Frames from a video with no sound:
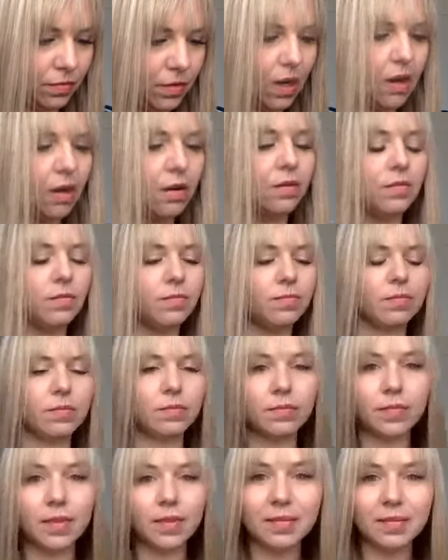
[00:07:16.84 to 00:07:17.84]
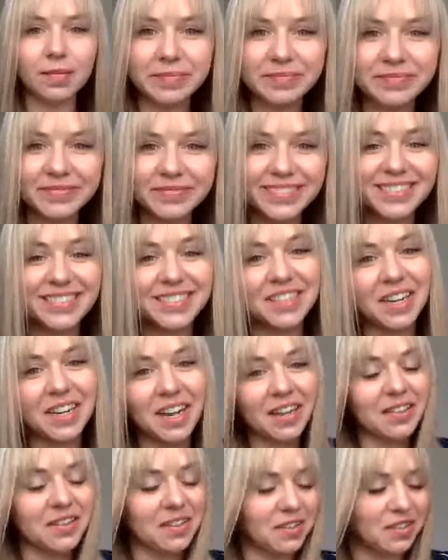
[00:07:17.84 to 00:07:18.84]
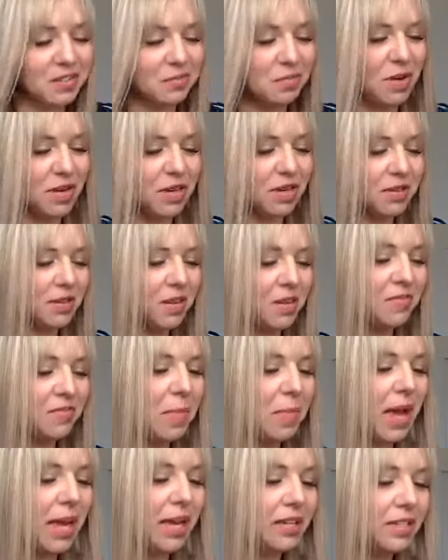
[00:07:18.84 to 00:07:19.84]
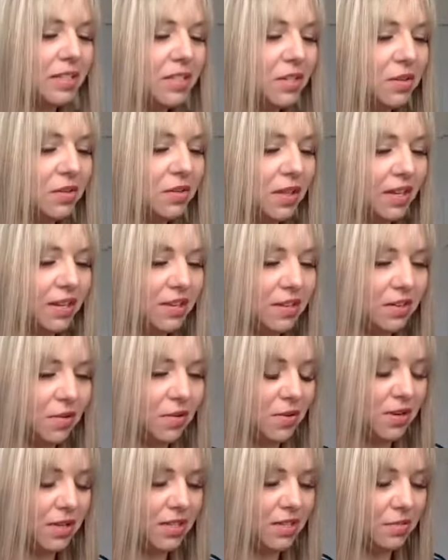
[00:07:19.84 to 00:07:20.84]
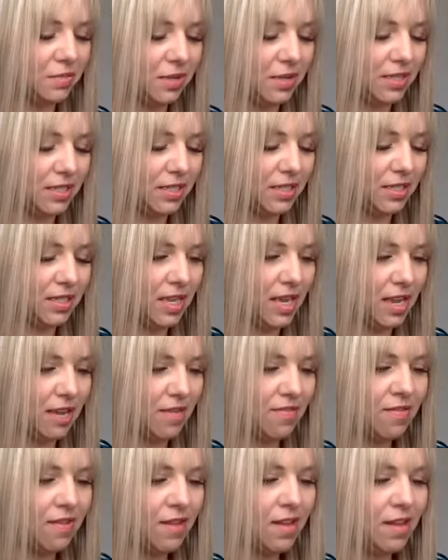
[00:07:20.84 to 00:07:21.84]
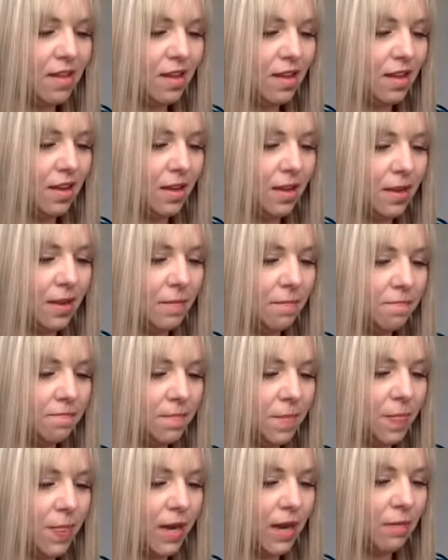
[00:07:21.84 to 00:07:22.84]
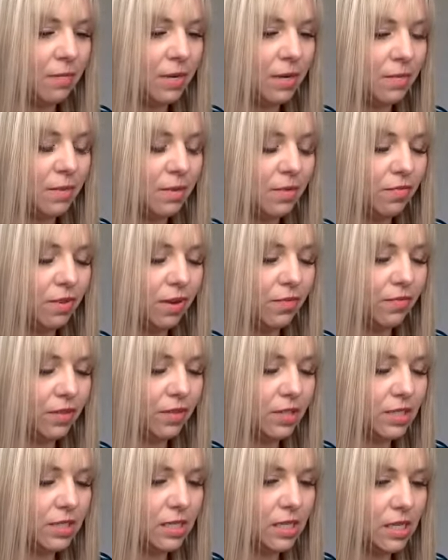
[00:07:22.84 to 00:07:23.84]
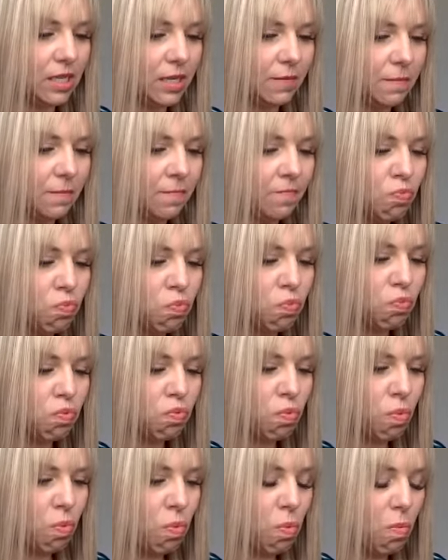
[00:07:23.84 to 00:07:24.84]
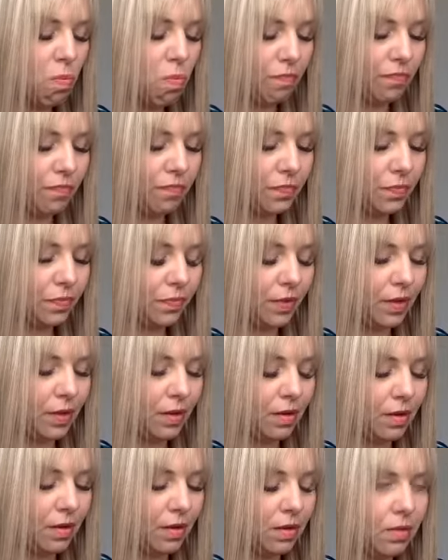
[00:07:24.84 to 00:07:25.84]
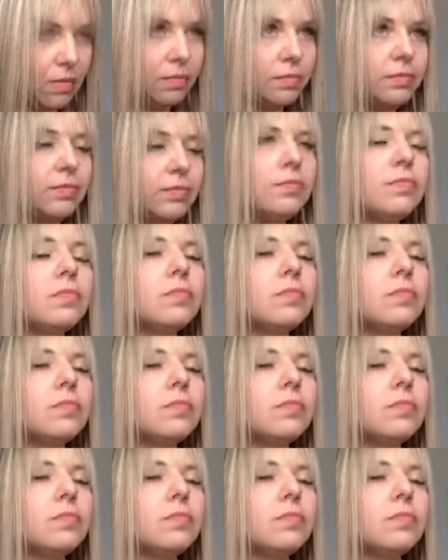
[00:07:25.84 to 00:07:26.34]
Oh, there's one of mine too that you're going to want to save, that I'm going to be referencing. That